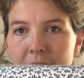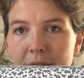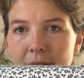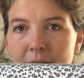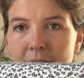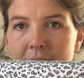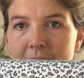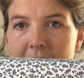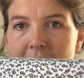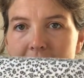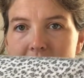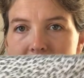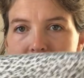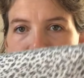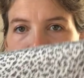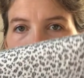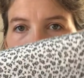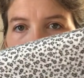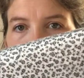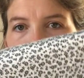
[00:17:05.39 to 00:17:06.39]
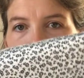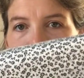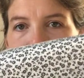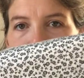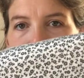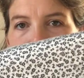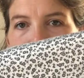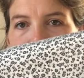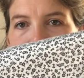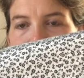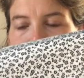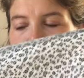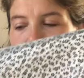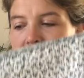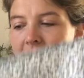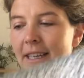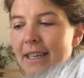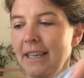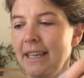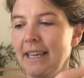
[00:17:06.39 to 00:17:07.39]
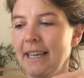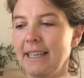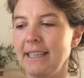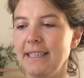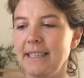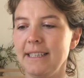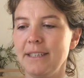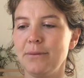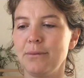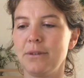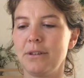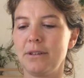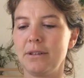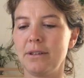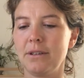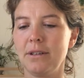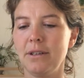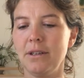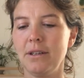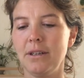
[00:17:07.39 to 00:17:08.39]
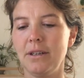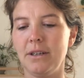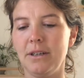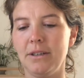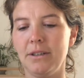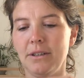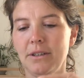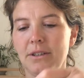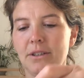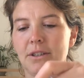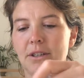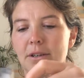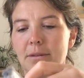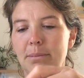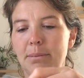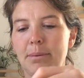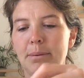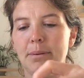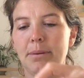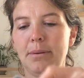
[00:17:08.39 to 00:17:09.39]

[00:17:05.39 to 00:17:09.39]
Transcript: on the inside and this one on the top